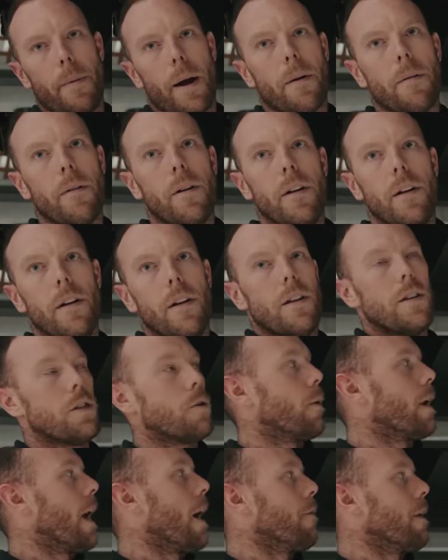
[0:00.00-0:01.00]
mount
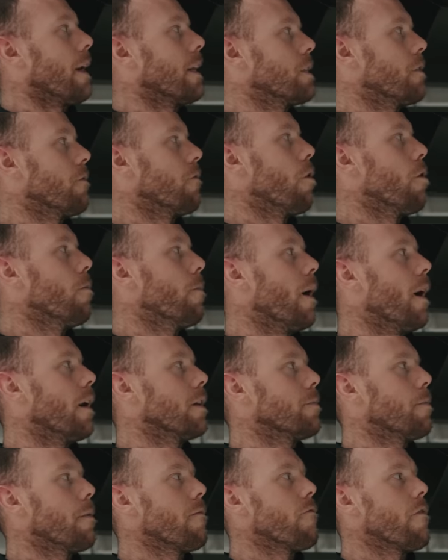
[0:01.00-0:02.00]
to allow the anti-roll bar
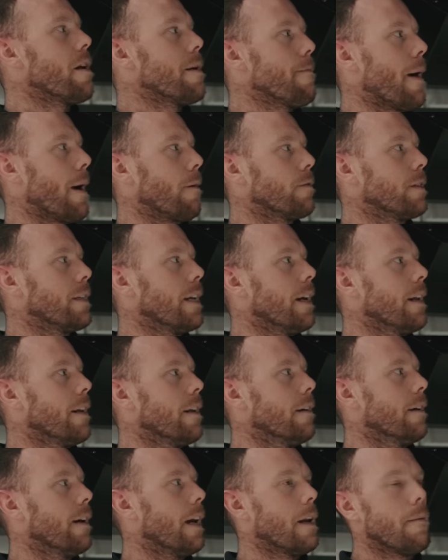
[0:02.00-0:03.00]
to be
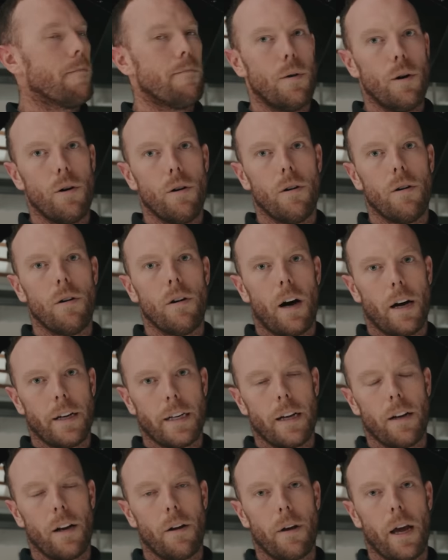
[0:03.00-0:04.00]
remounted in a more
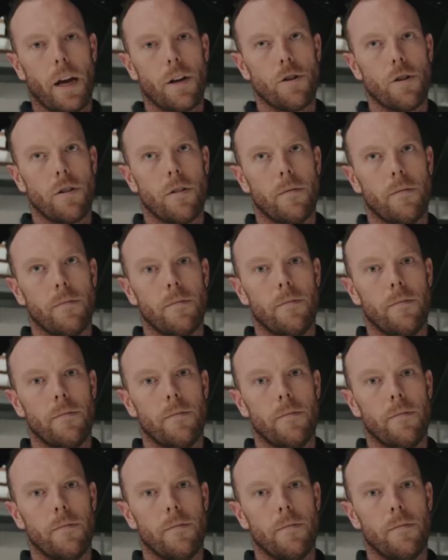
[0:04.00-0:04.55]
ideal location.